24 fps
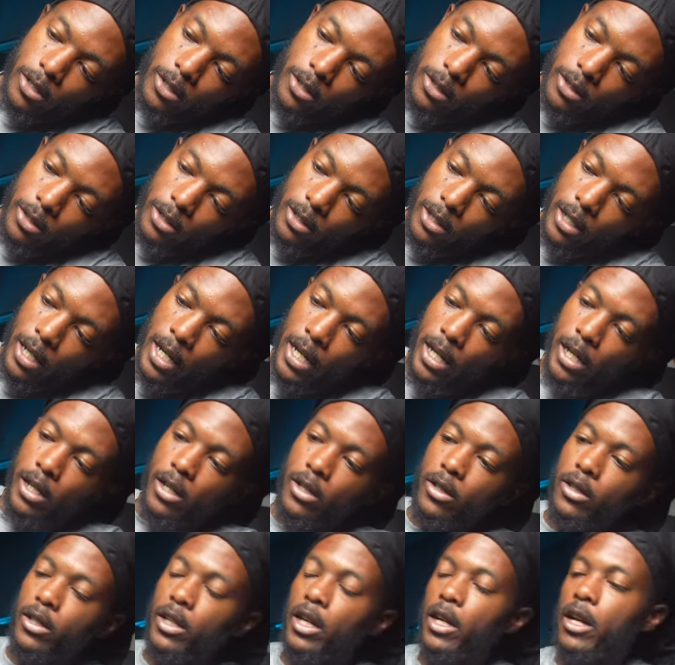slide it
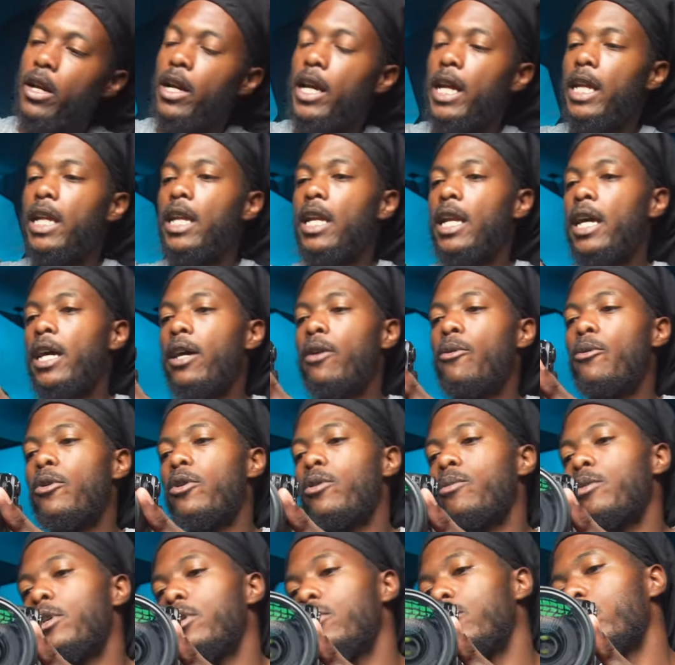on there, and now we're
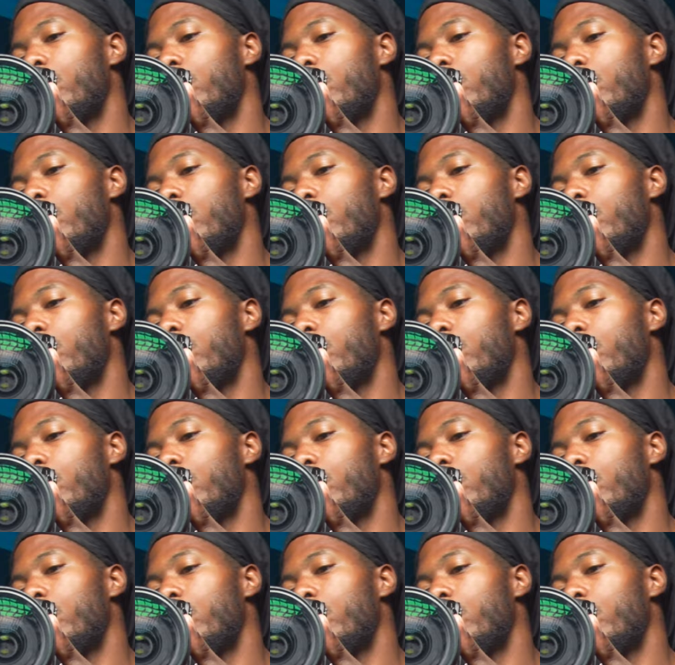gonna be